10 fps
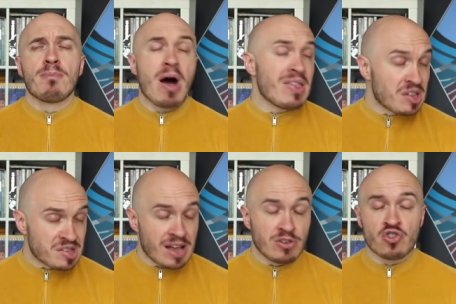By this
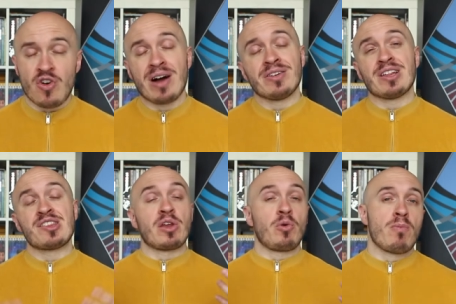stage, Troughton had
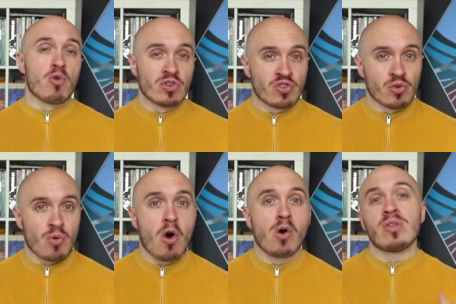settled more into the
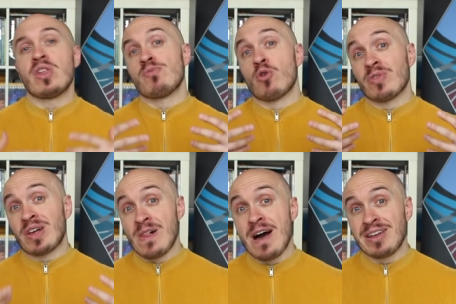role and there's more of the
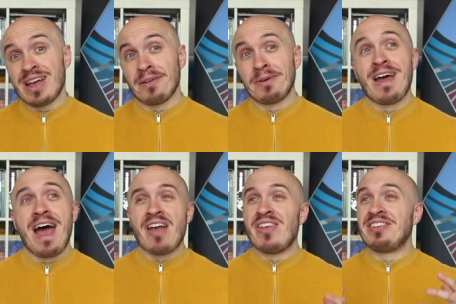clowning element,
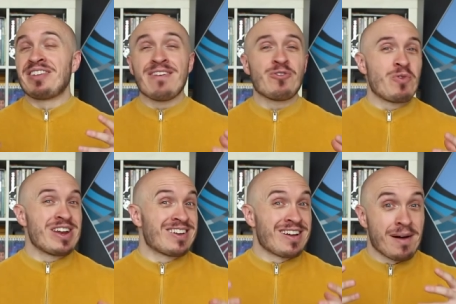and then David
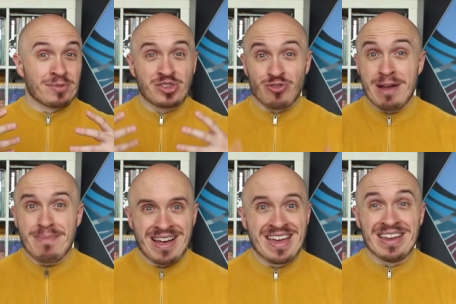Whittaker comes straight
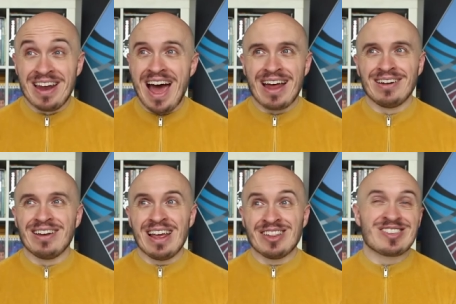back in
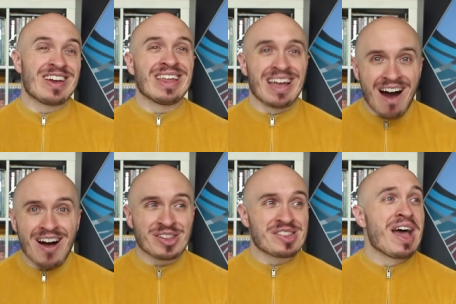and is telling
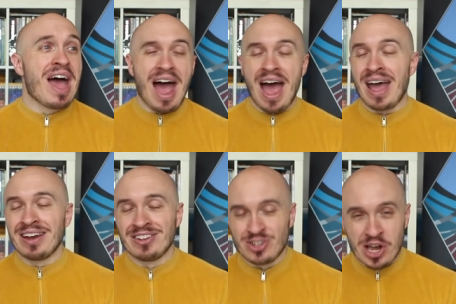us
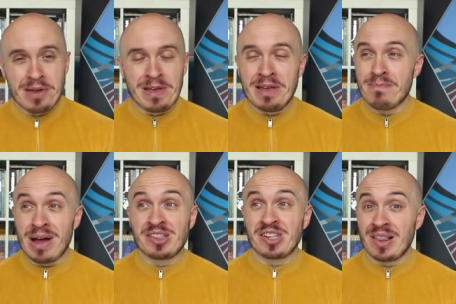and Jamie,
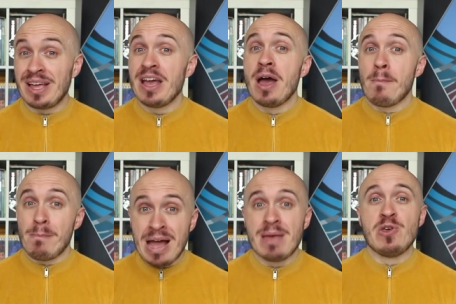basically,
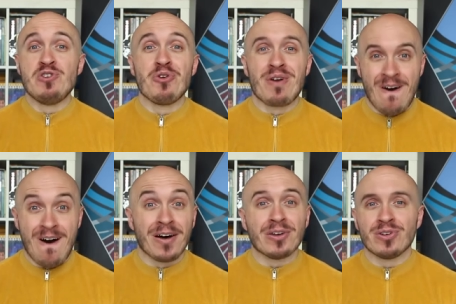maybe you
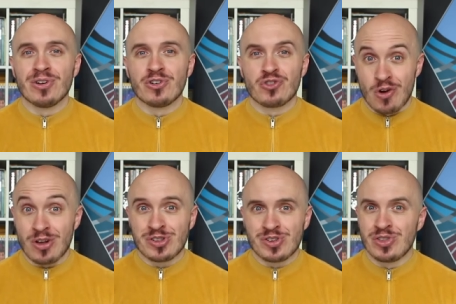can't
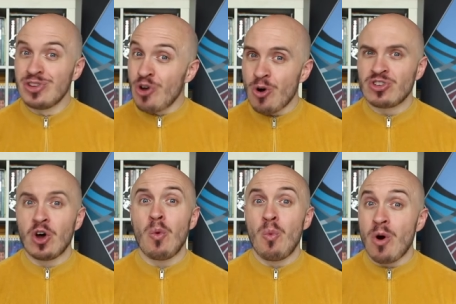trust the Doctor.
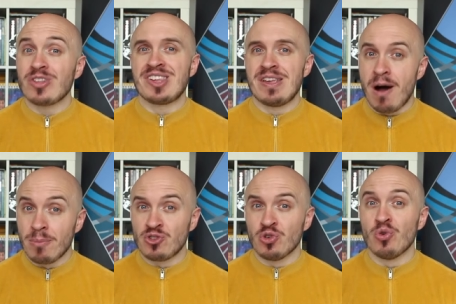What's he
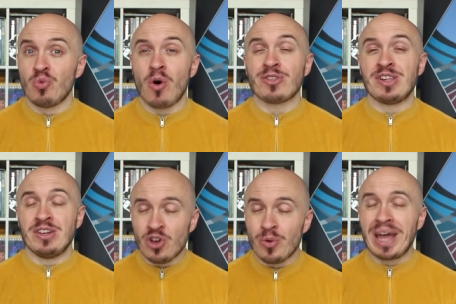up to? What's he
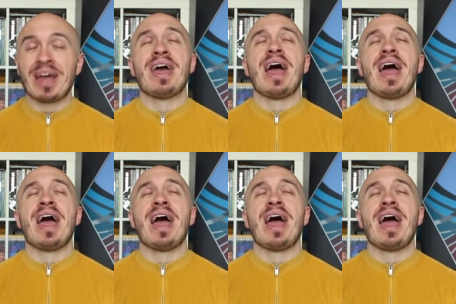doing?